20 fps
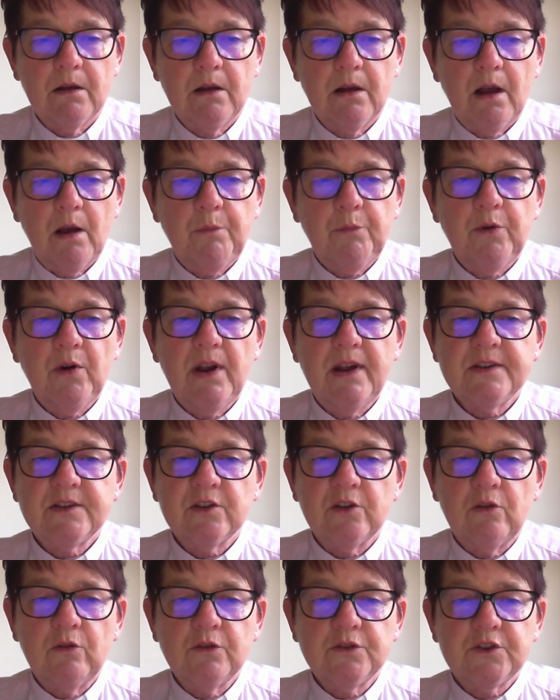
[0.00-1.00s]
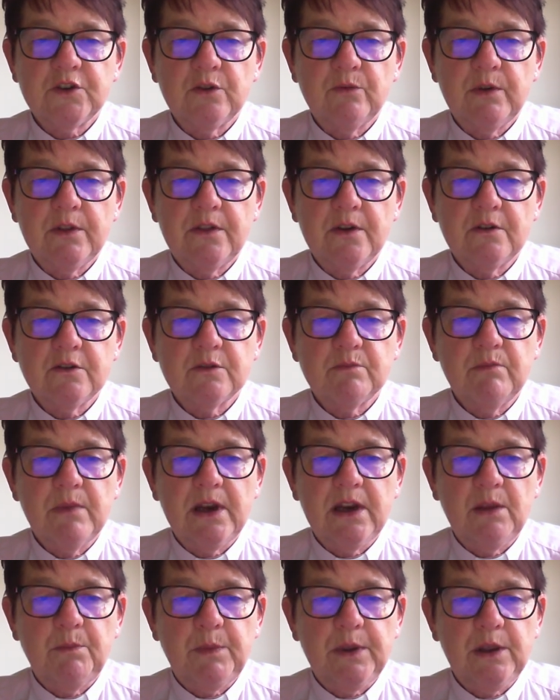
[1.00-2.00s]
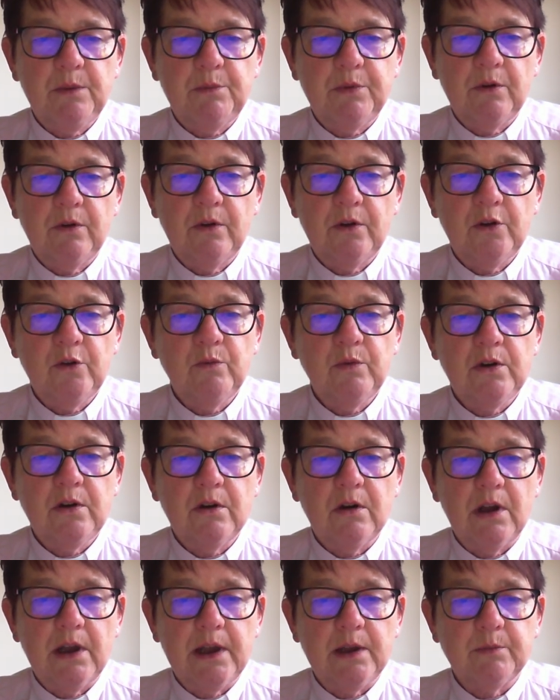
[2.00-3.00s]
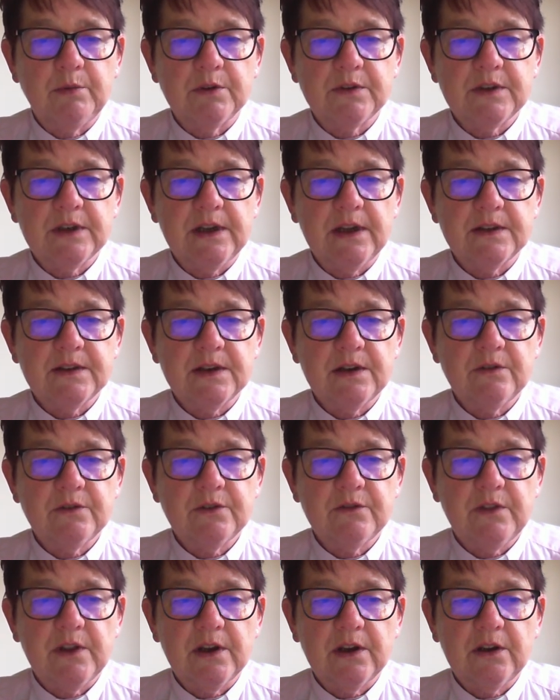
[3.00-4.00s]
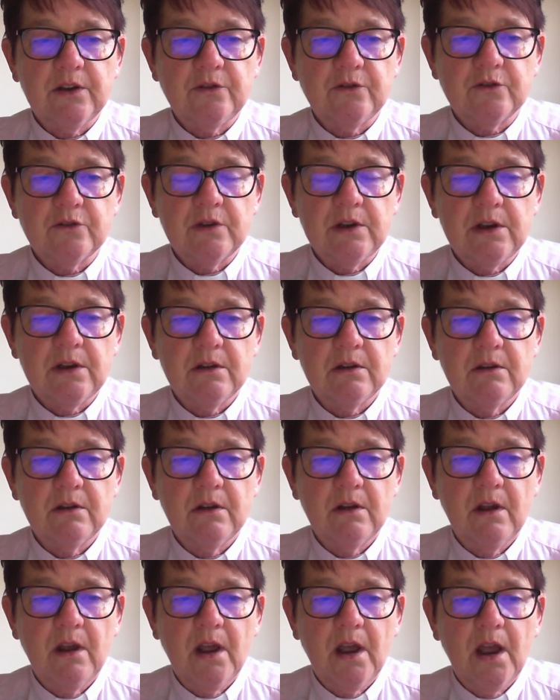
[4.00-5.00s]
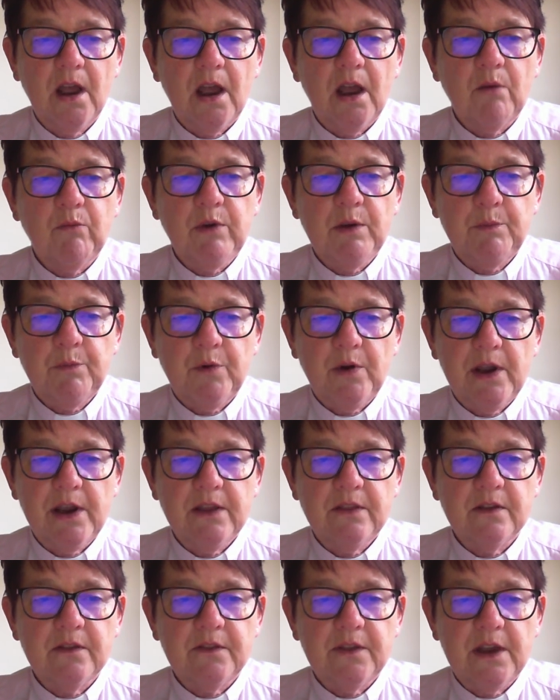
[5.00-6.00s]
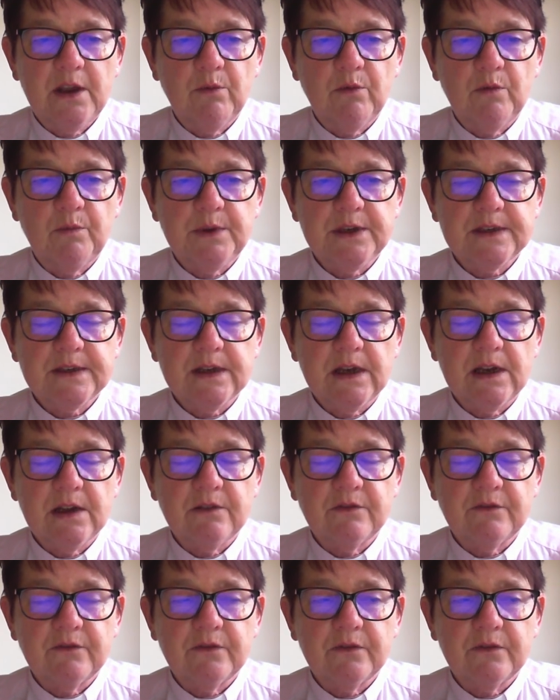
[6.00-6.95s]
Our prayers are also with those many people who were not able to get out of their country, and we pray that they will be safe.